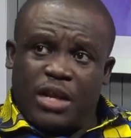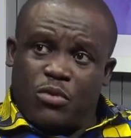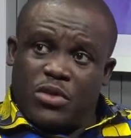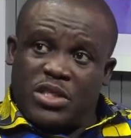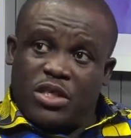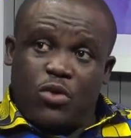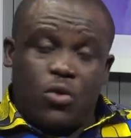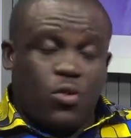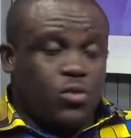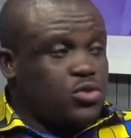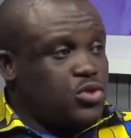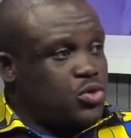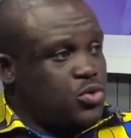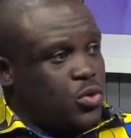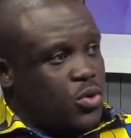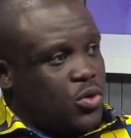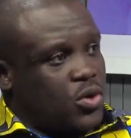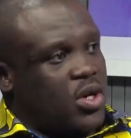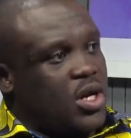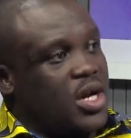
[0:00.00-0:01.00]
That was a cold
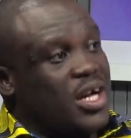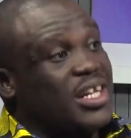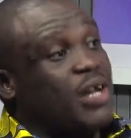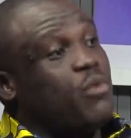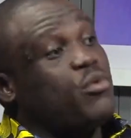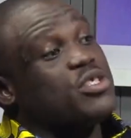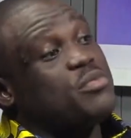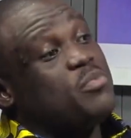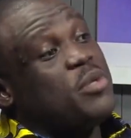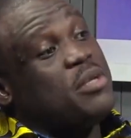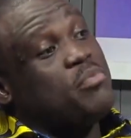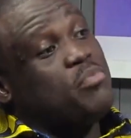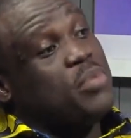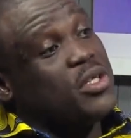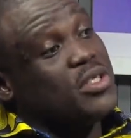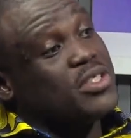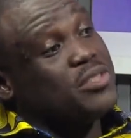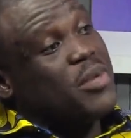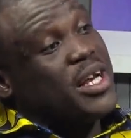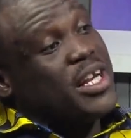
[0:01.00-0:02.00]
store that was being
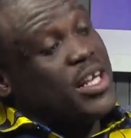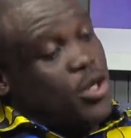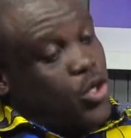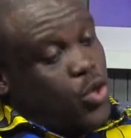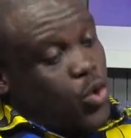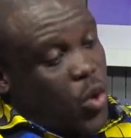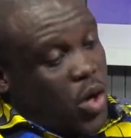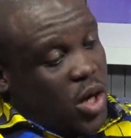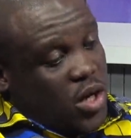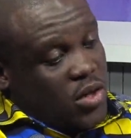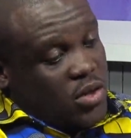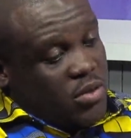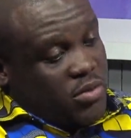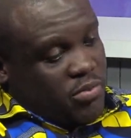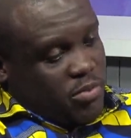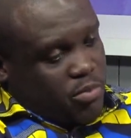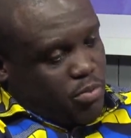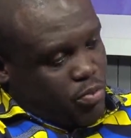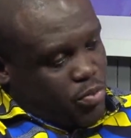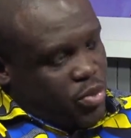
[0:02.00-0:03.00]
built by the
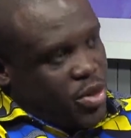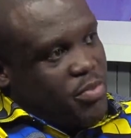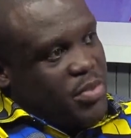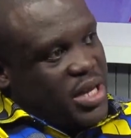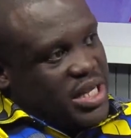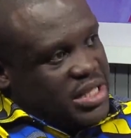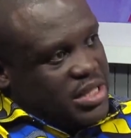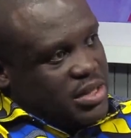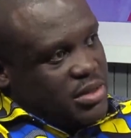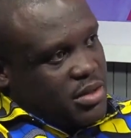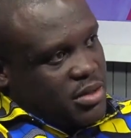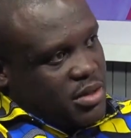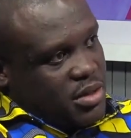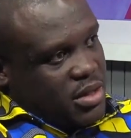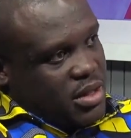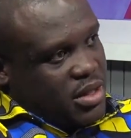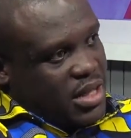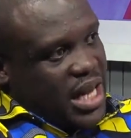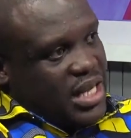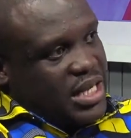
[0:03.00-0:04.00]
local premix
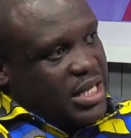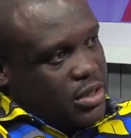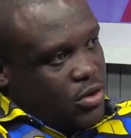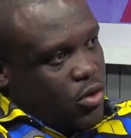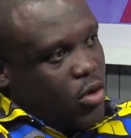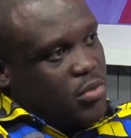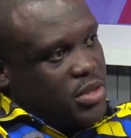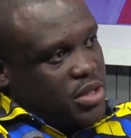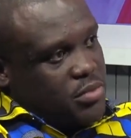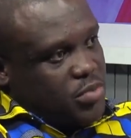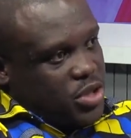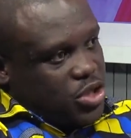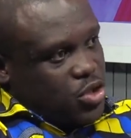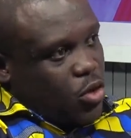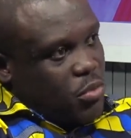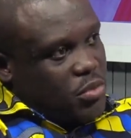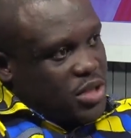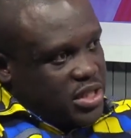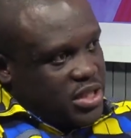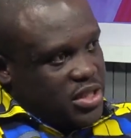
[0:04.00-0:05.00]
landing commi beach
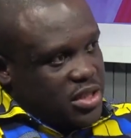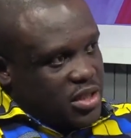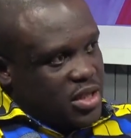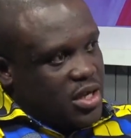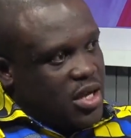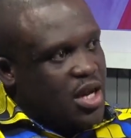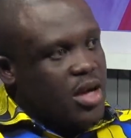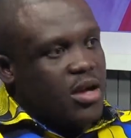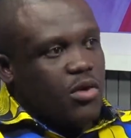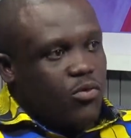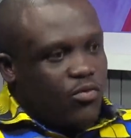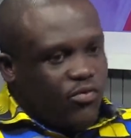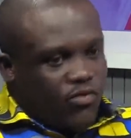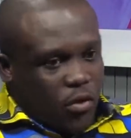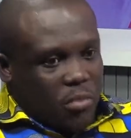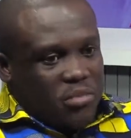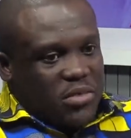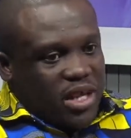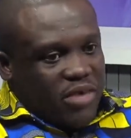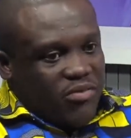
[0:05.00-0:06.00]
committee
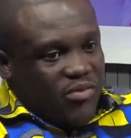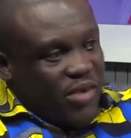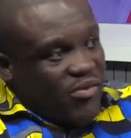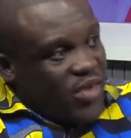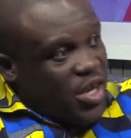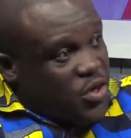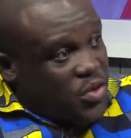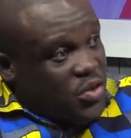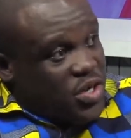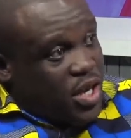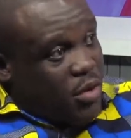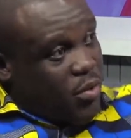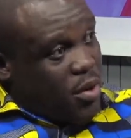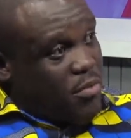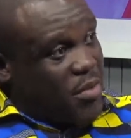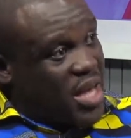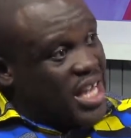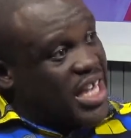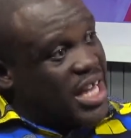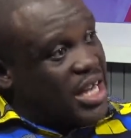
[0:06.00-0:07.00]
from the revenue they were
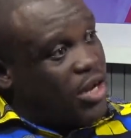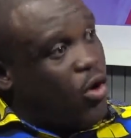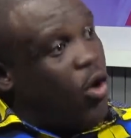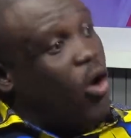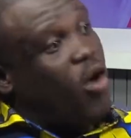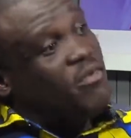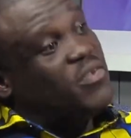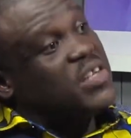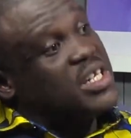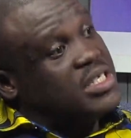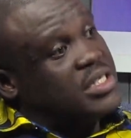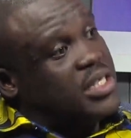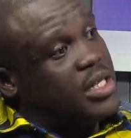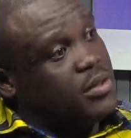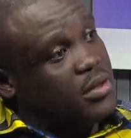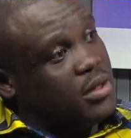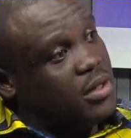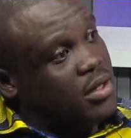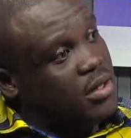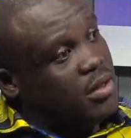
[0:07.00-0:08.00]
making off the
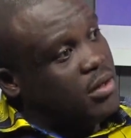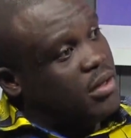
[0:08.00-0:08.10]
sale.